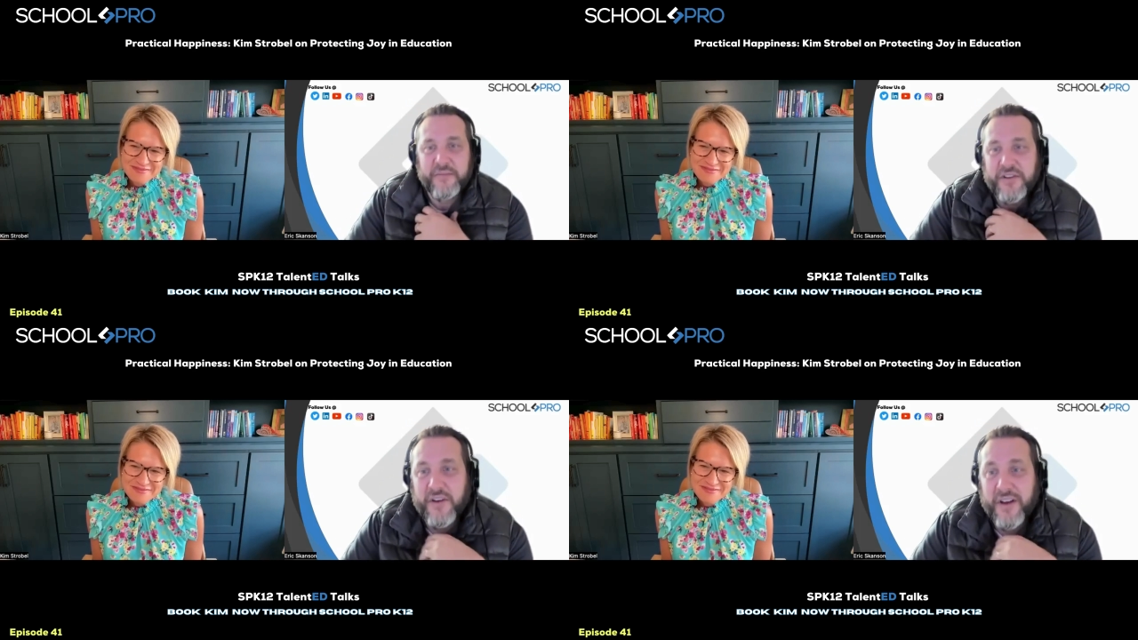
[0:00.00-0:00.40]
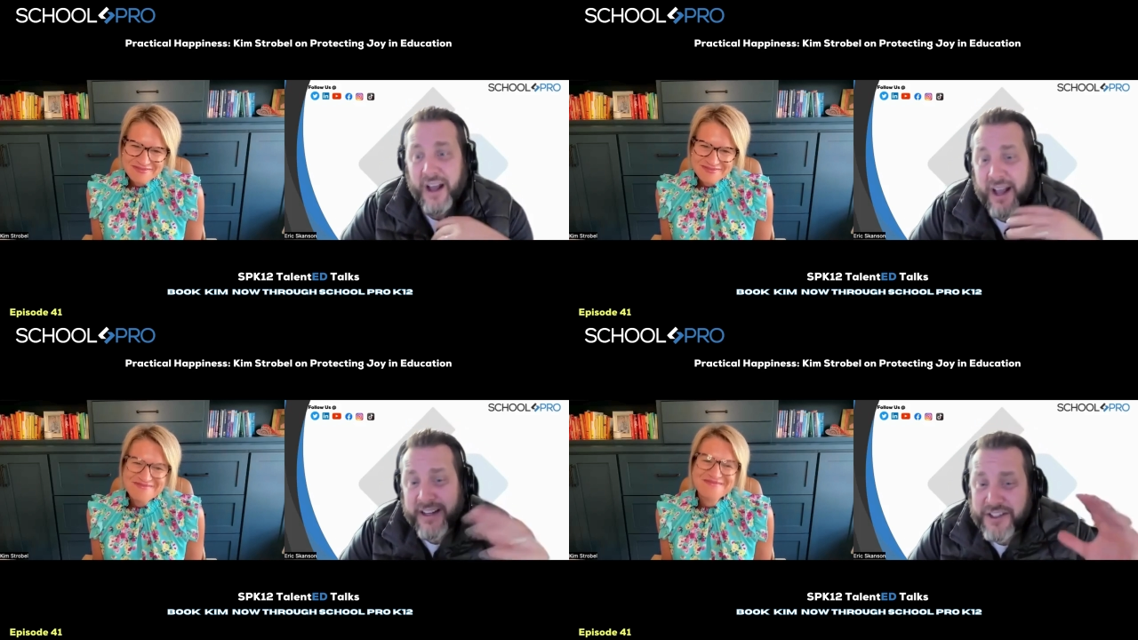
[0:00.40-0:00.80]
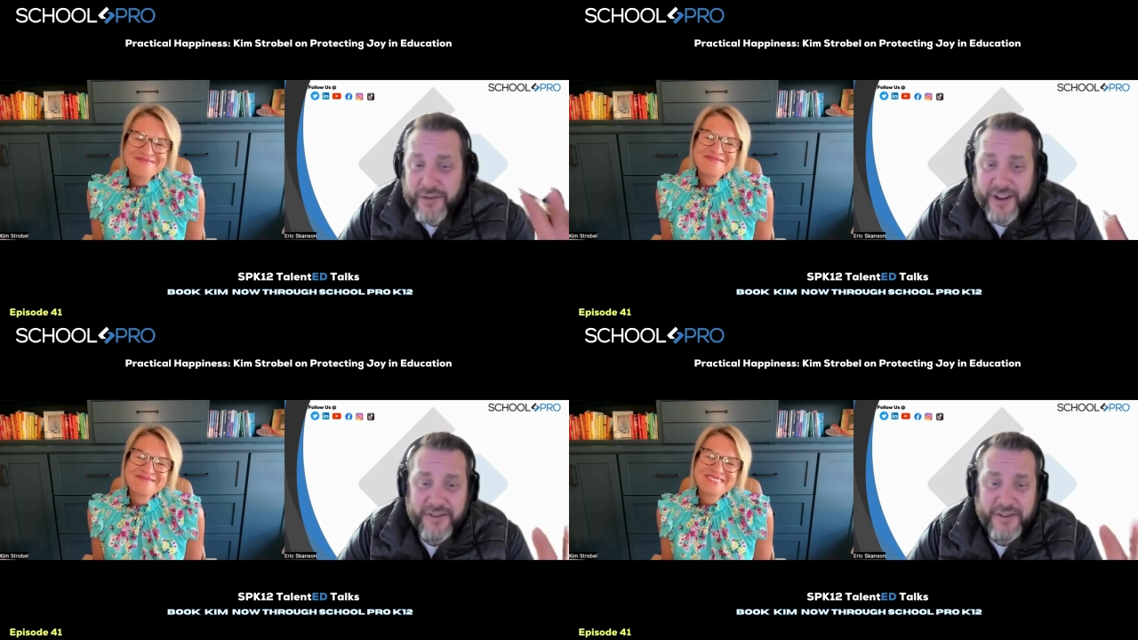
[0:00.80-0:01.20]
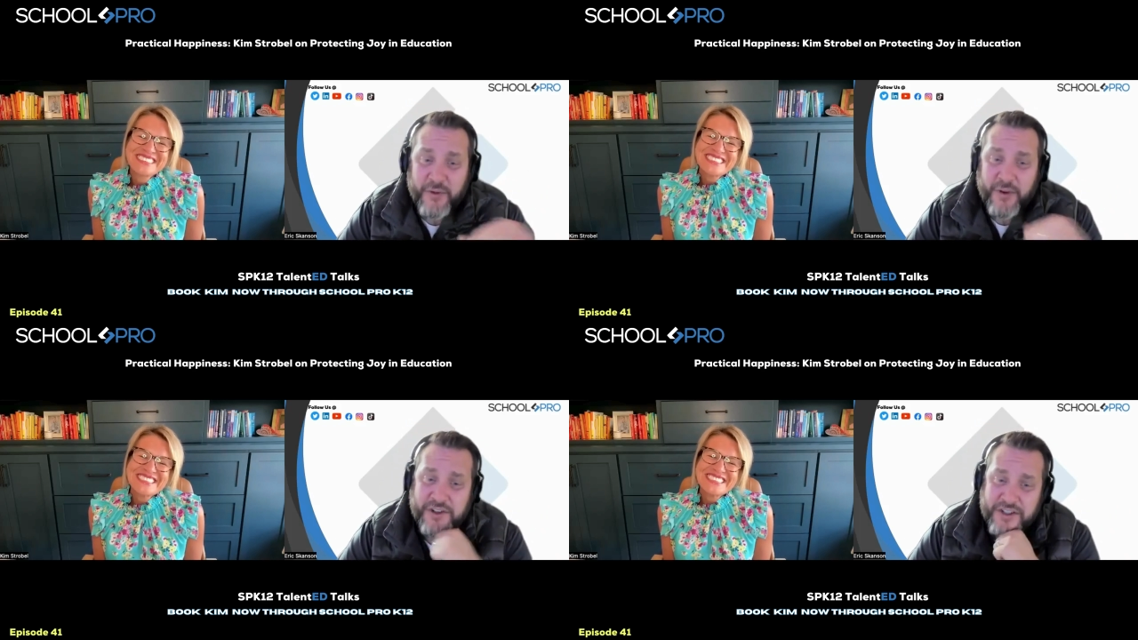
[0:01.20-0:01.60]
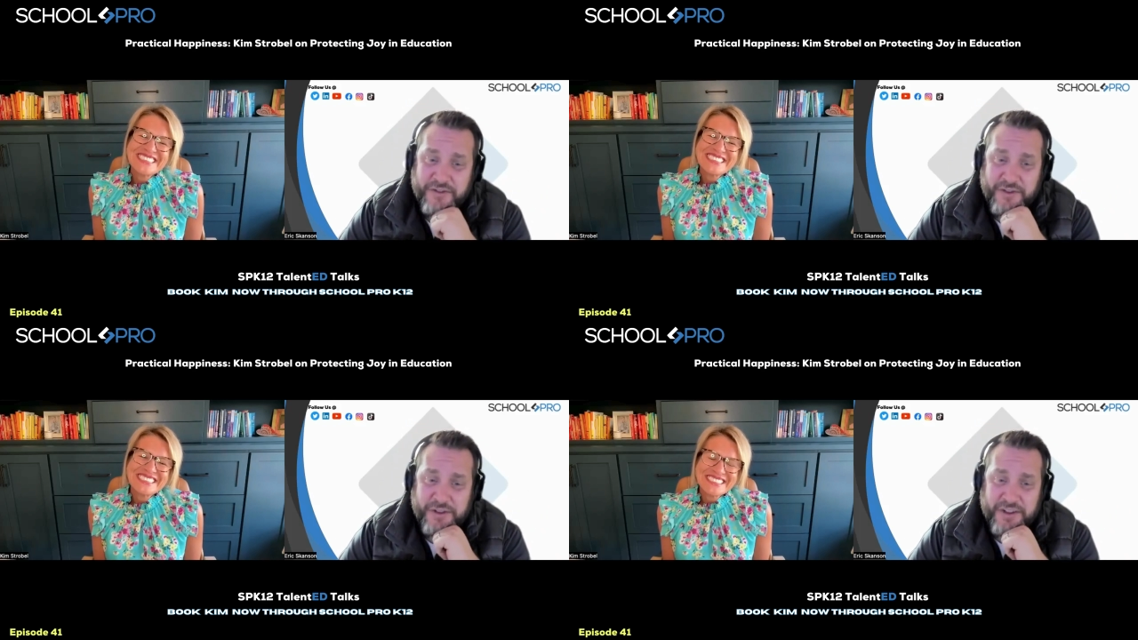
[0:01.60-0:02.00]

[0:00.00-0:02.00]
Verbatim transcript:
Speaker 1: So I do have some questions for you,